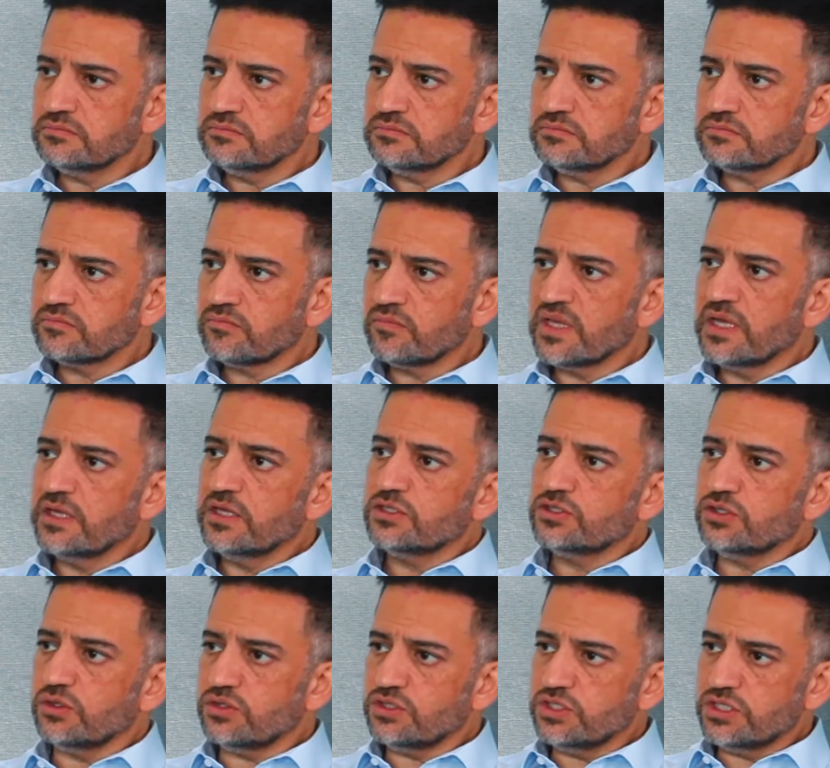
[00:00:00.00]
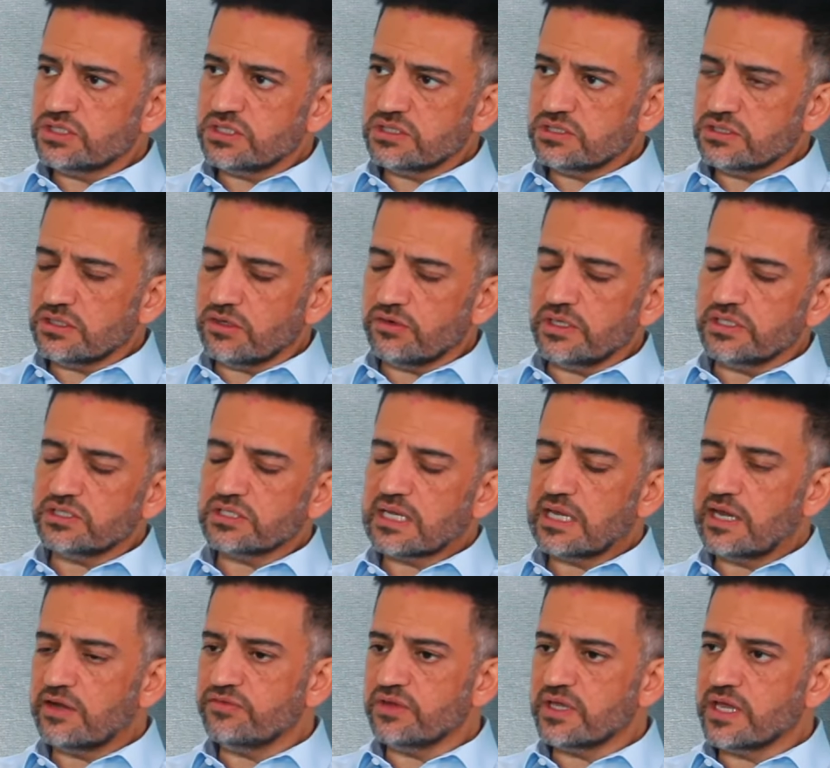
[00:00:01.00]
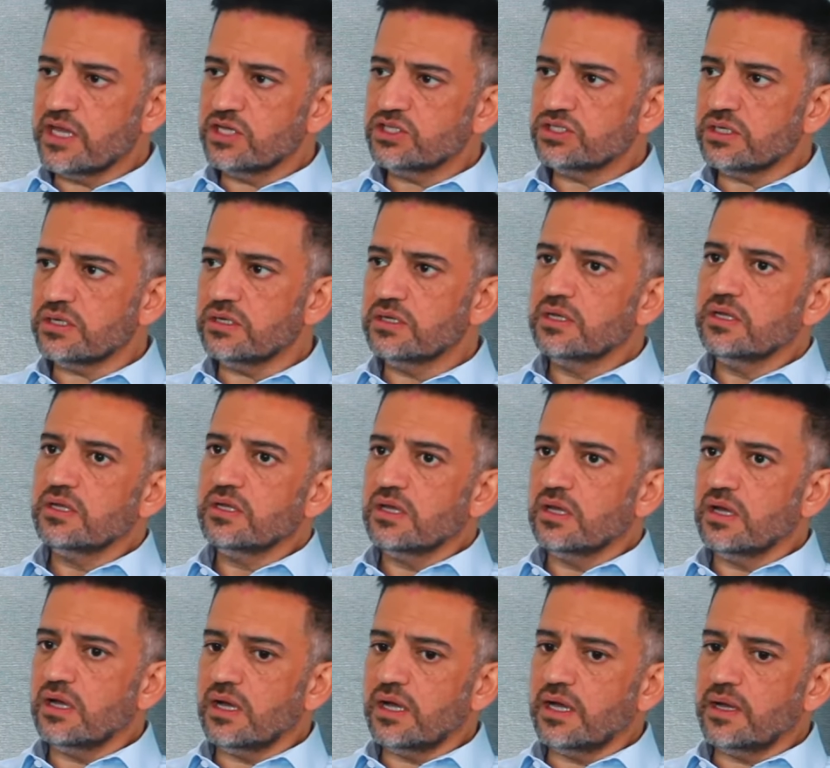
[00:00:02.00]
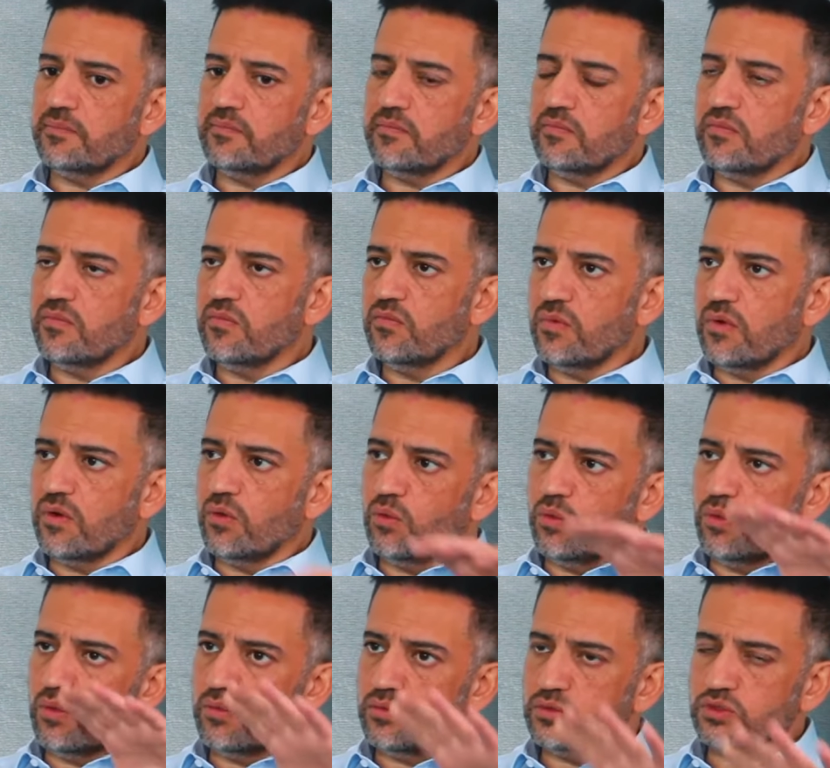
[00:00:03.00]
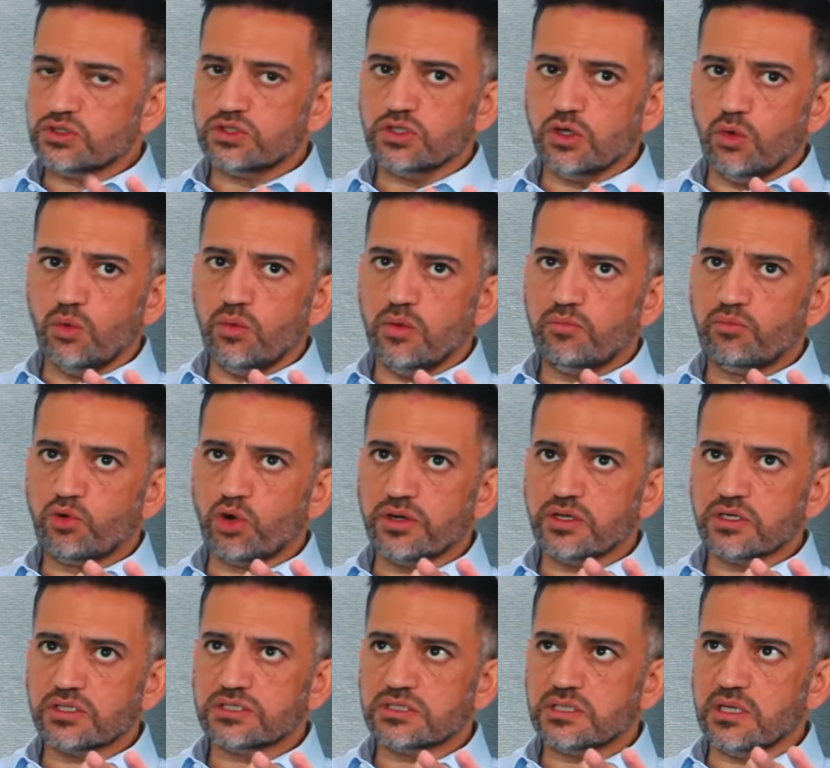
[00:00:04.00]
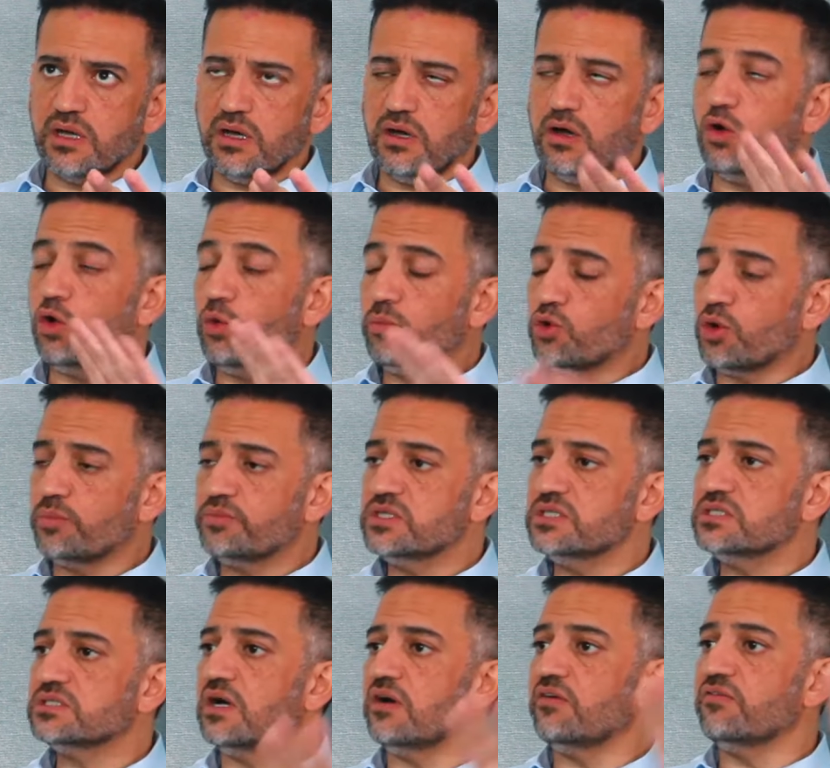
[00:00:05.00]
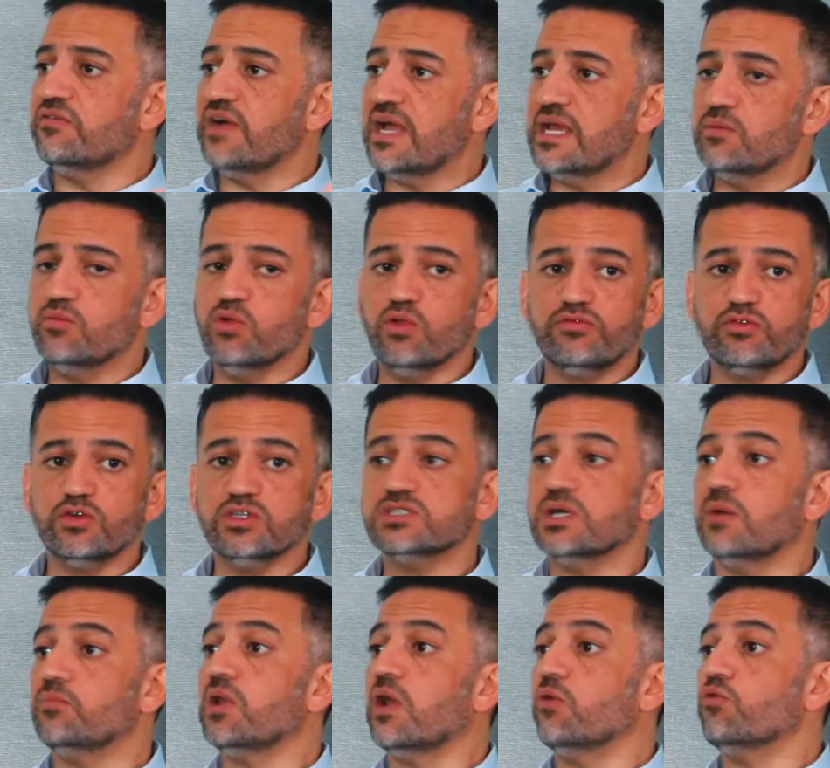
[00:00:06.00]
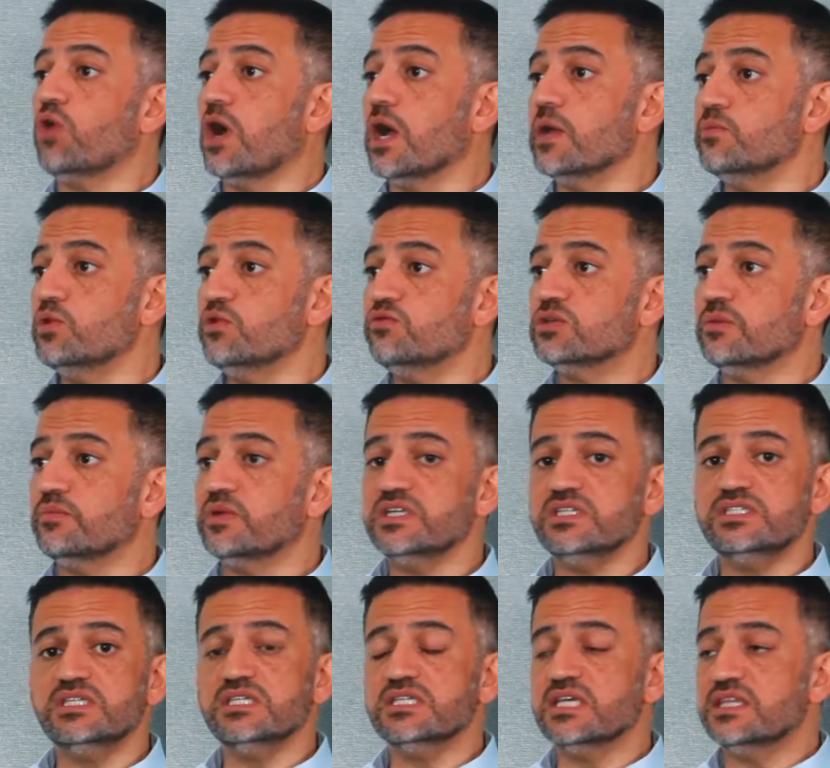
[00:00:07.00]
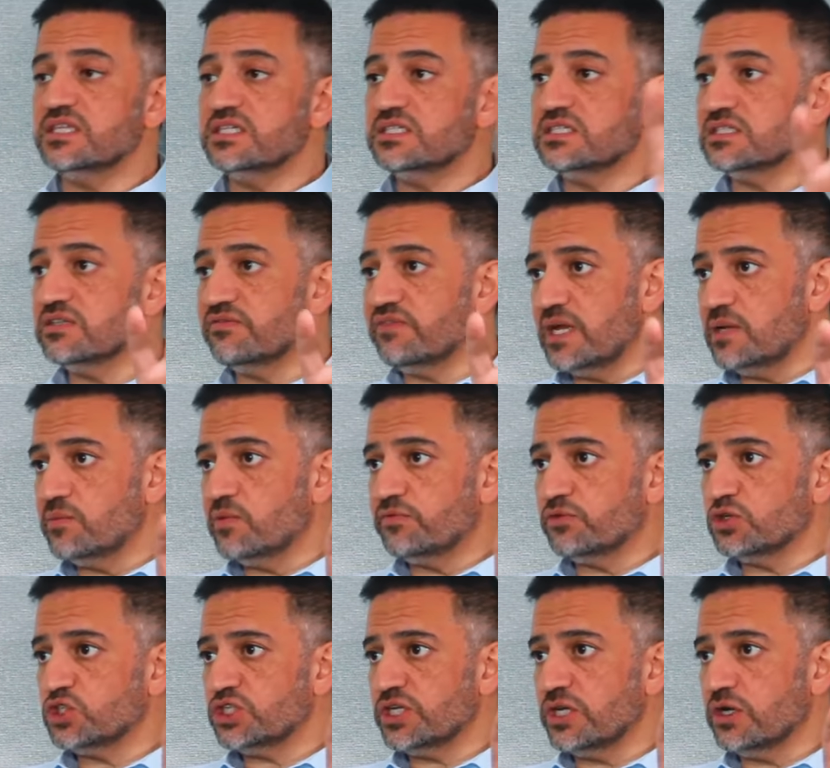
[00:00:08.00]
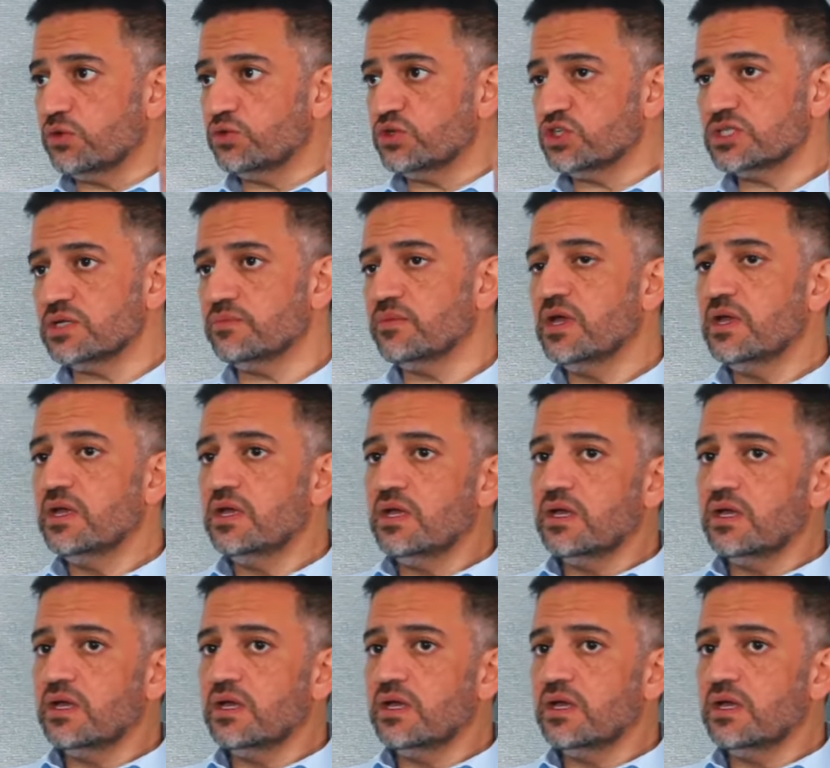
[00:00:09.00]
So most shared so, ownership. Just as, sorry, as a clarification, um, so products that are or properties that are available, for example, on Rightmove, somebody sees and this is available for share ownership.